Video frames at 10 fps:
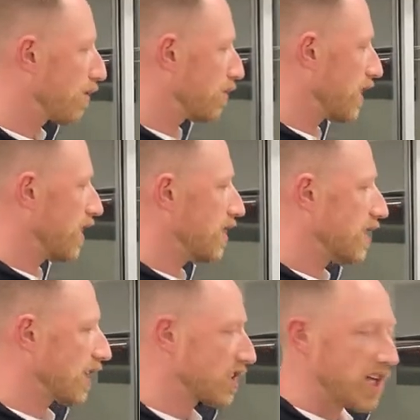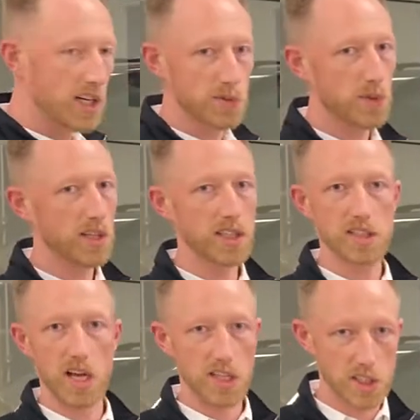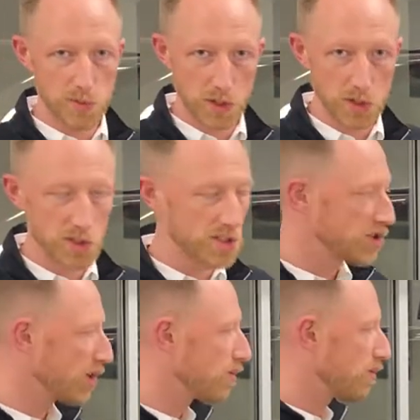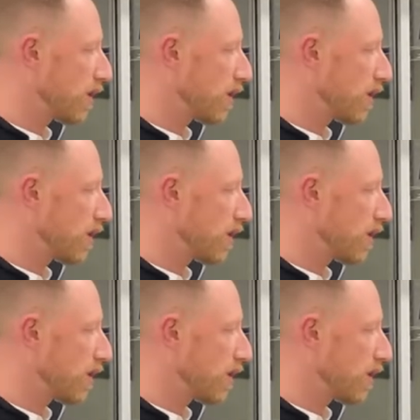Uh, it's got the stock spring, stock suspension system,